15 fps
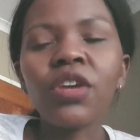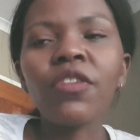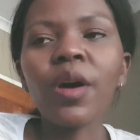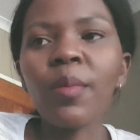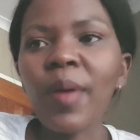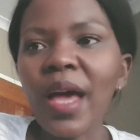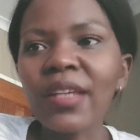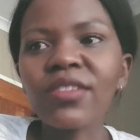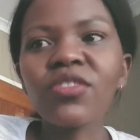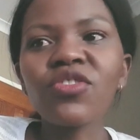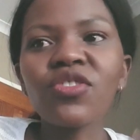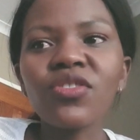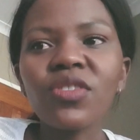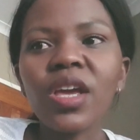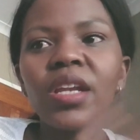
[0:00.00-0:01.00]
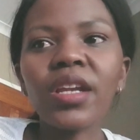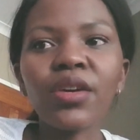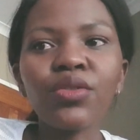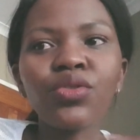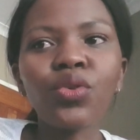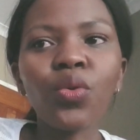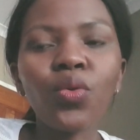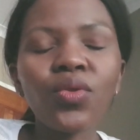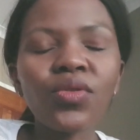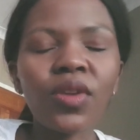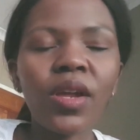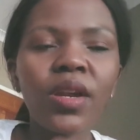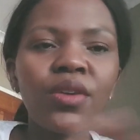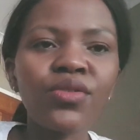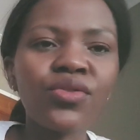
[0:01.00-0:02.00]
of our passengers and our doors
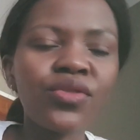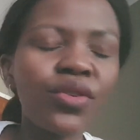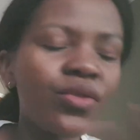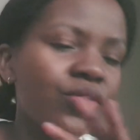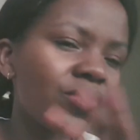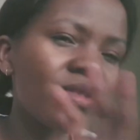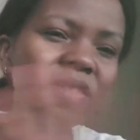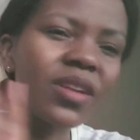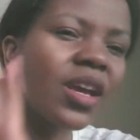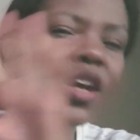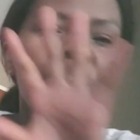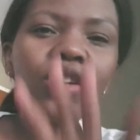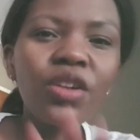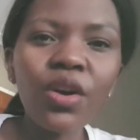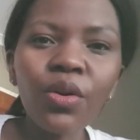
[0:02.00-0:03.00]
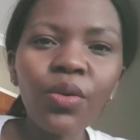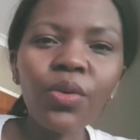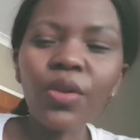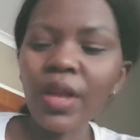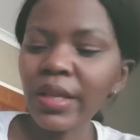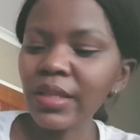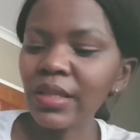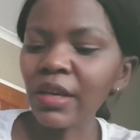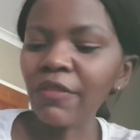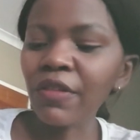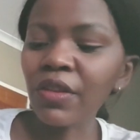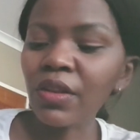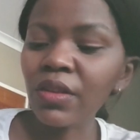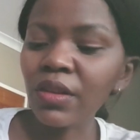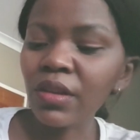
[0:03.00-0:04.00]
and our zones and, you know, all that
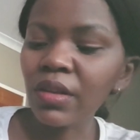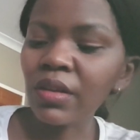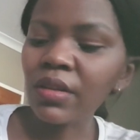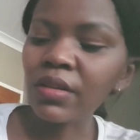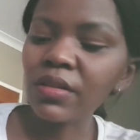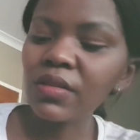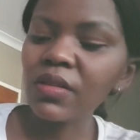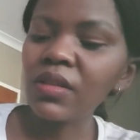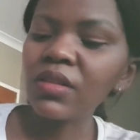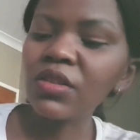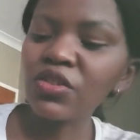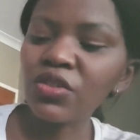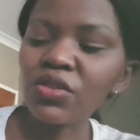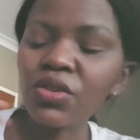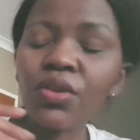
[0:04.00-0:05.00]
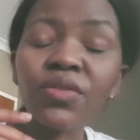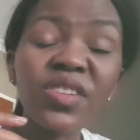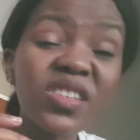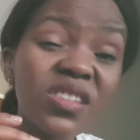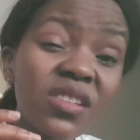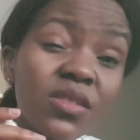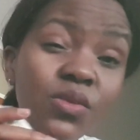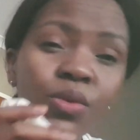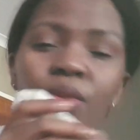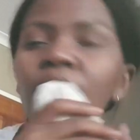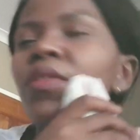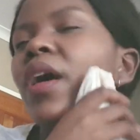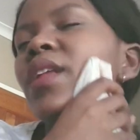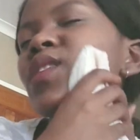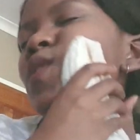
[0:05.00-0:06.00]
stuff. And then the senior just oversees all
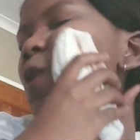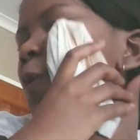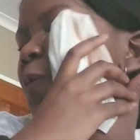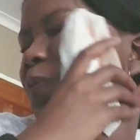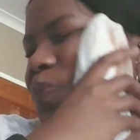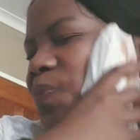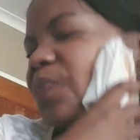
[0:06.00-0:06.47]
of that. So,